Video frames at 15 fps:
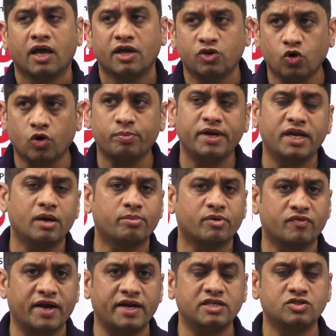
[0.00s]
YourPedia
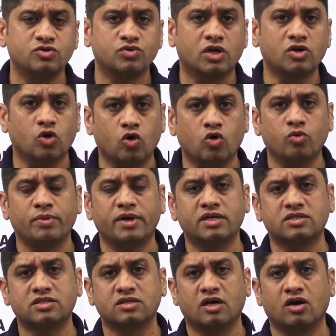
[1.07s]
provides you the
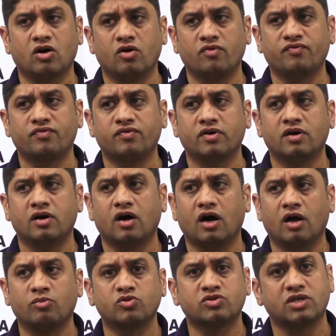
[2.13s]
documents of uh,
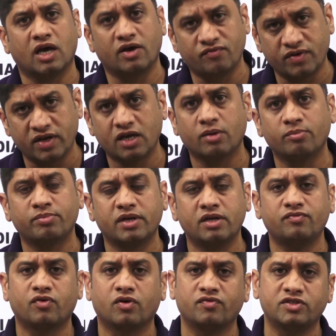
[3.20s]
almost every company
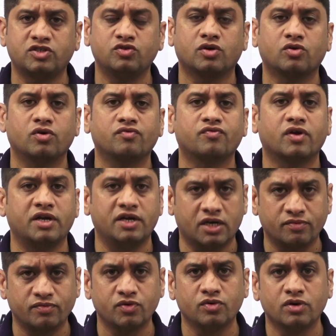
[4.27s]
for which you are going for
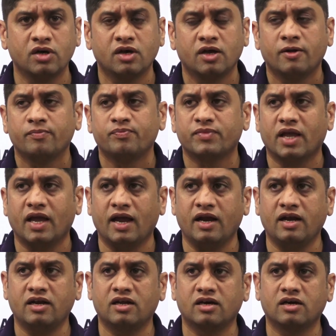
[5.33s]
interview,
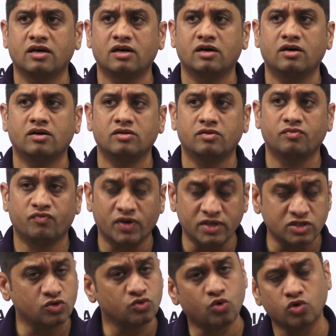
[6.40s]
and uh,
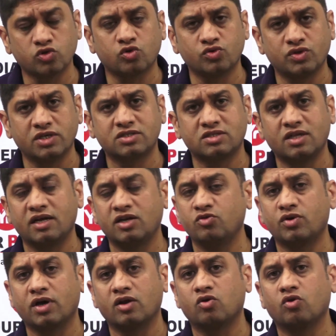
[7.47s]
once you go through this, then you
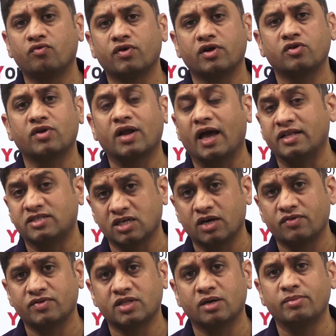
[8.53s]
can go for your H R
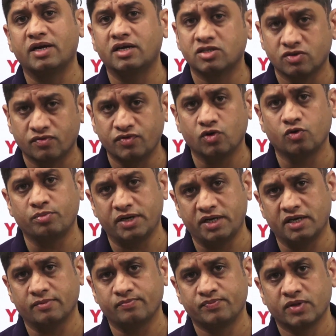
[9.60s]
with the mentors of
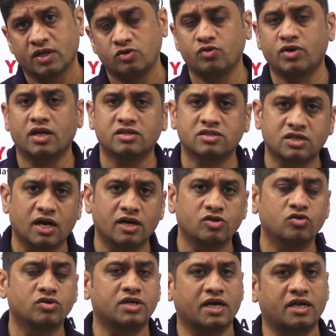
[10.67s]
YourPedia. You can start
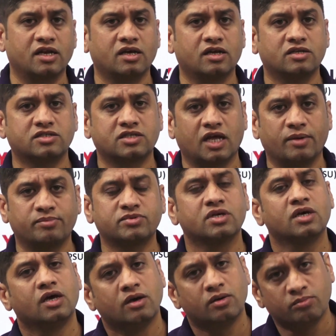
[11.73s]
your technical snaps,
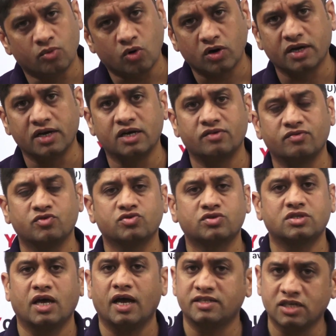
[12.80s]
mock interviews,
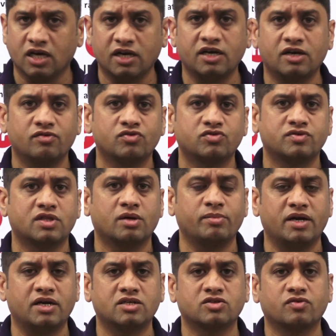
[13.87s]
H R interviews with the
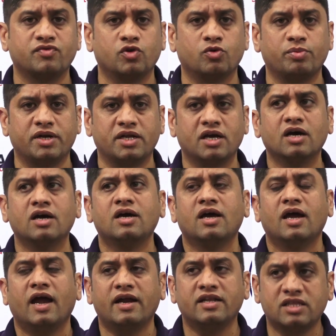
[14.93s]
mentors of YourPedia,
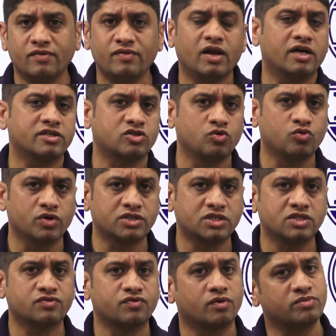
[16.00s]
and they will ask you
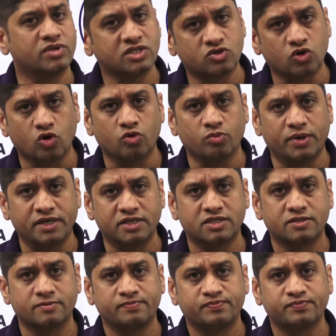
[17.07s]
questions from these
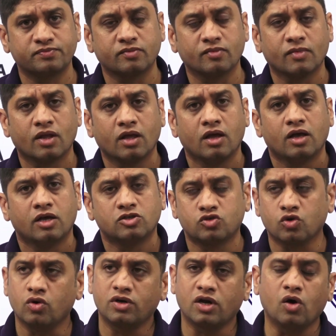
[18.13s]
documents. So
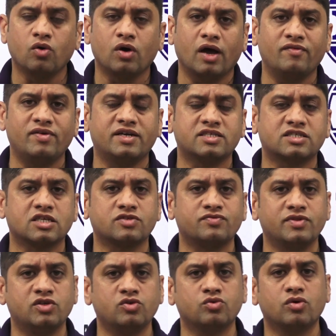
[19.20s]
now I will discuss
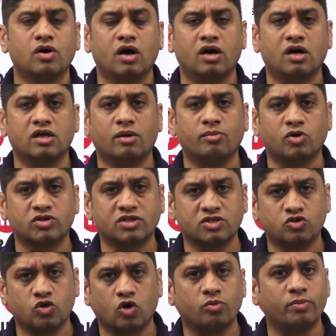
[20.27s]
with you uh, about this
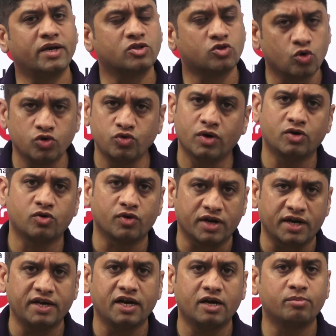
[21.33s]
document, though you have to
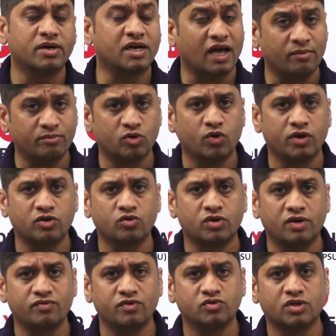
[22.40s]
read it, but I am going to
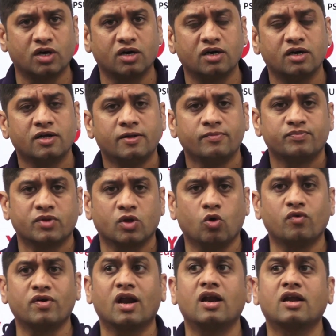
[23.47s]
give you the
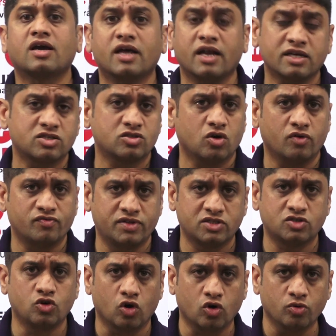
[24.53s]
overall crux of this
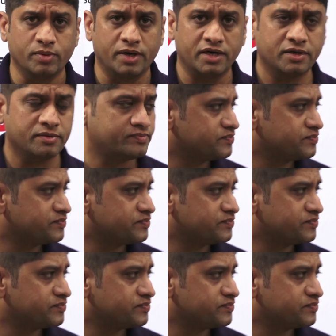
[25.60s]
document.